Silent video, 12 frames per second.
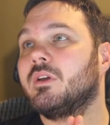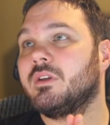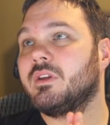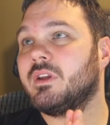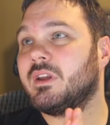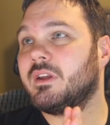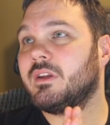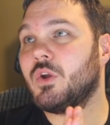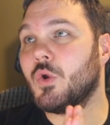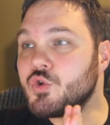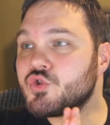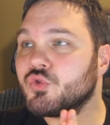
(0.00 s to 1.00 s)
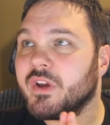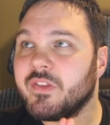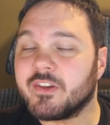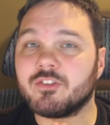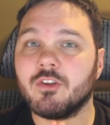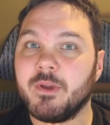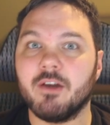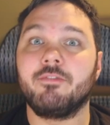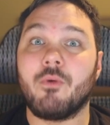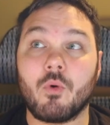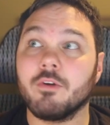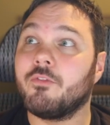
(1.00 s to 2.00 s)
Usually this will be a
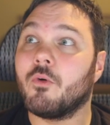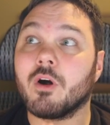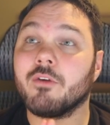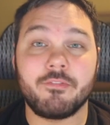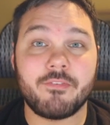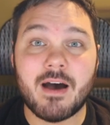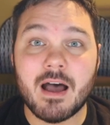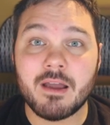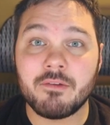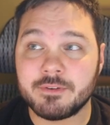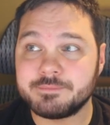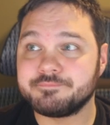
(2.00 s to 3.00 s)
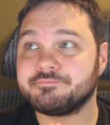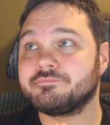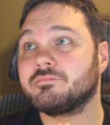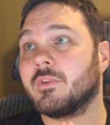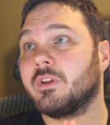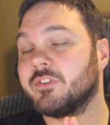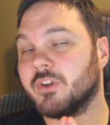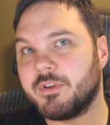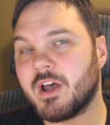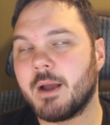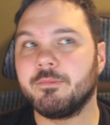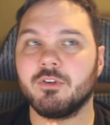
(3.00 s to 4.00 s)
4/4 for 5.
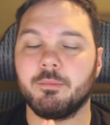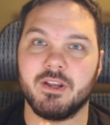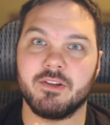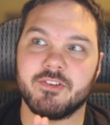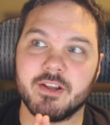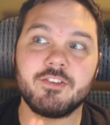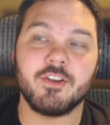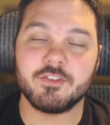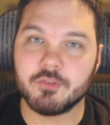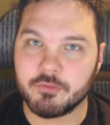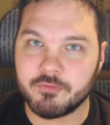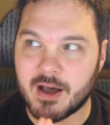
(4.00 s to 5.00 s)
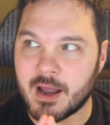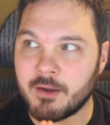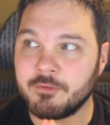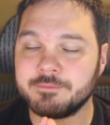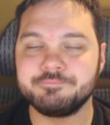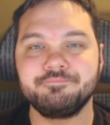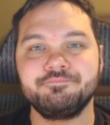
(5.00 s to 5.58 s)
Sometimes it'll be a 6/6 for 5.